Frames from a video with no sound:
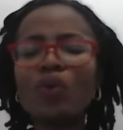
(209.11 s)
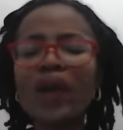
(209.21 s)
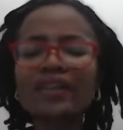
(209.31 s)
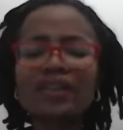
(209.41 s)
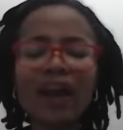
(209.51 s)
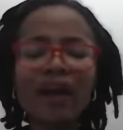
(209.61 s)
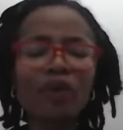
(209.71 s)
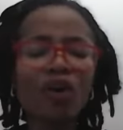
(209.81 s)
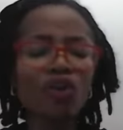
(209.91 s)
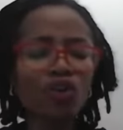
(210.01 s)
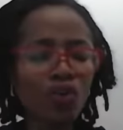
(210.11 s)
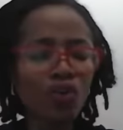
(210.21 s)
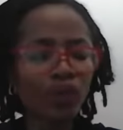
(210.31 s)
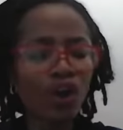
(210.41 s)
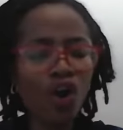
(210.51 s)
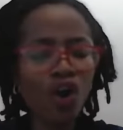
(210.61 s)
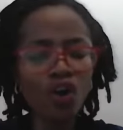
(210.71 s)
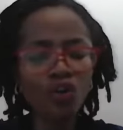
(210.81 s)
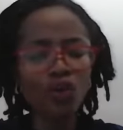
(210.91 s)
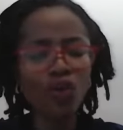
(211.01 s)
We ascribe all glory, all
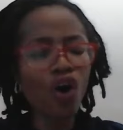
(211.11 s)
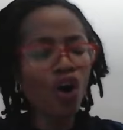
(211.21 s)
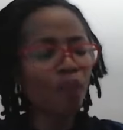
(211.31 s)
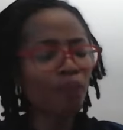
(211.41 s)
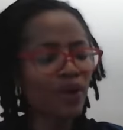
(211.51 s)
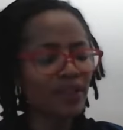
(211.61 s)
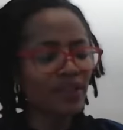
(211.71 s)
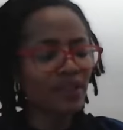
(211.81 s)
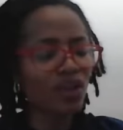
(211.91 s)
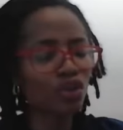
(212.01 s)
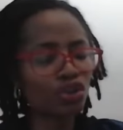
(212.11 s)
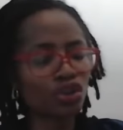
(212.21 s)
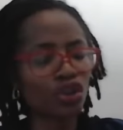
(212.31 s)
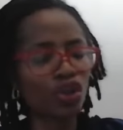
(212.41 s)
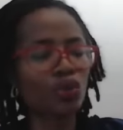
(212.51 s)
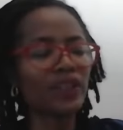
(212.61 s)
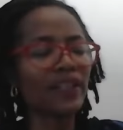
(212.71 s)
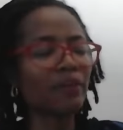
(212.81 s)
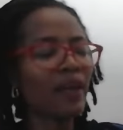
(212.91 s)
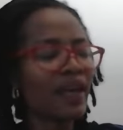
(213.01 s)
honor, all praises unto your holy
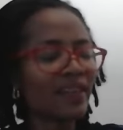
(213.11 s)
name.